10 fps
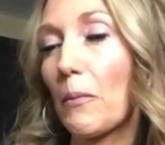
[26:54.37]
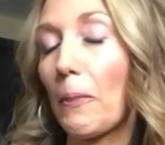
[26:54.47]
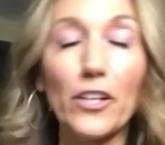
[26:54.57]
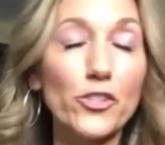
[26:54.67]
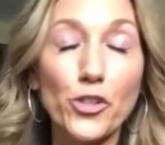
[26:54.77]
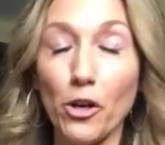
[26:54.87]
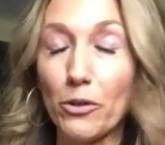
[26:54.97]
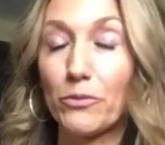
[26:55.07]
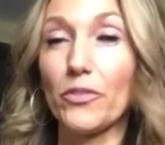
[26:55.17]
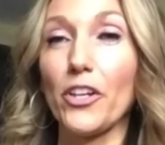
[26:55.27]
just don't,
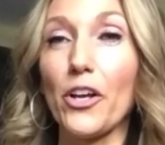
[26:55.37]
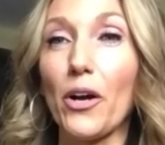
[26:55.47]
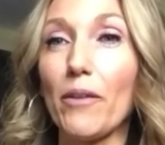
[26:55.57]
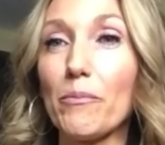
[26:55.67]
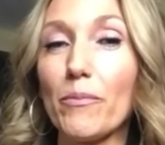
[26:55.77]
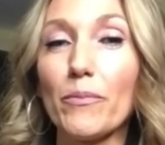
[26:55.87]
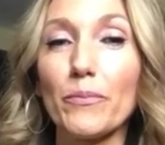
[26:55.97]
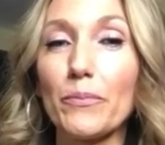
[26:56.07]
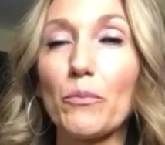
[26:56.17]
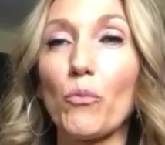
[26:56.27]
you know, I'm
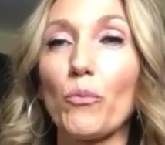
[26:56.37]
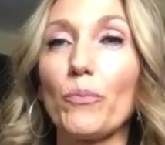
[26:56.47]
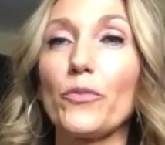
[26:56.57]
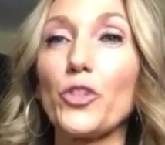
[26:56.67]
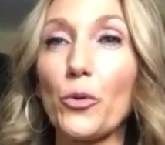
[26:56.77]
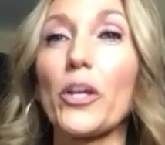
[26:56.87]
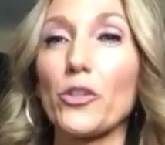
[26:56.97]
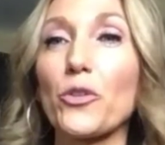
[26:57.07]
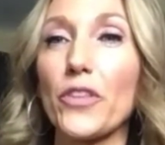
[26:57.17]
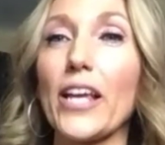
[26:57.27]
doing other
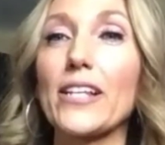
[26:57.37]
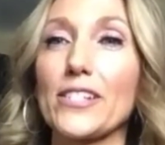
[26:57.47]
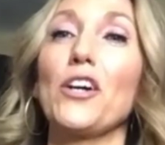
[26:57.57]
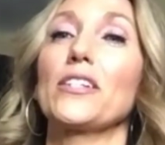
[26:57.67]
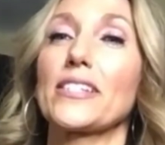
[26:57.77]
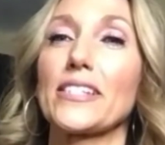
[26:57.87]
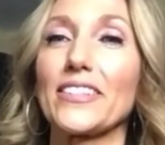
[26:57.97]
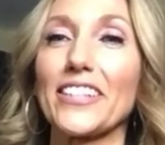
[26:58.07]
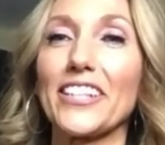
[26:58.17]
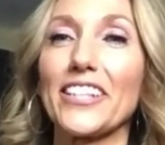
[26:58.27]
things
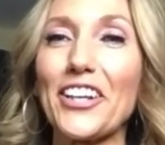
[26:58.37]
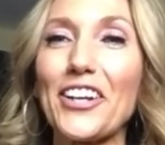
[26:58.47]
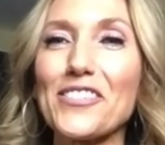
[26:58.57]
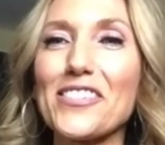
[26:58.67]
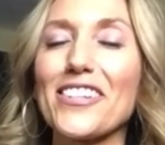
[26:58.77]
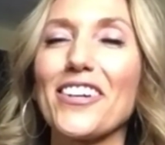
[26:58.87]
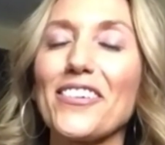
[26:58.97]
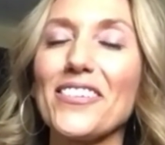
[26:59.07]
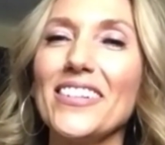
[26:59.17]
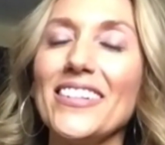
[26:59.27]
constantly, you know. So
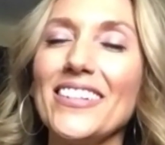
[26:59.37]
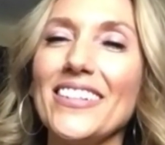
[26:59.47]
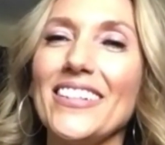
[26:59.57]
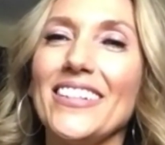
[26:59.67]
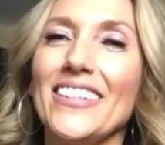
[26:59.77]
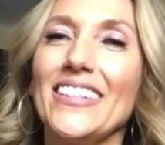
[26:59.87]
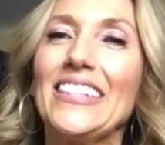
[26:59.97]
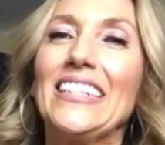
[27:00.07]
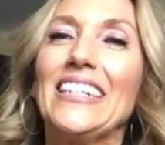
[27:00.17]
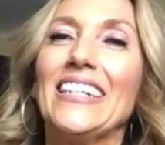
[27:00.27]

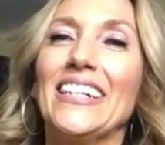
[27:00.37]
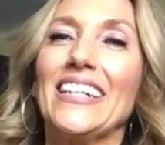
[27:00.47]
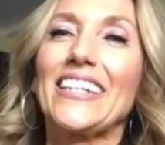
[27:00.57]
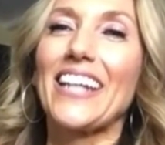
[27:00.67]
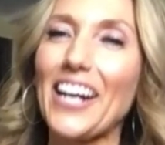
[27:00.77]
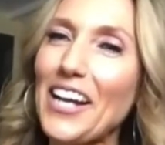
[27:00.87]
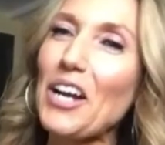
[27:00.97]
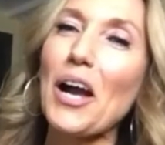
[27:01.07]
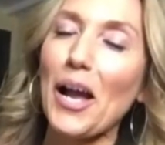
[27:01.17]
yeah, I'm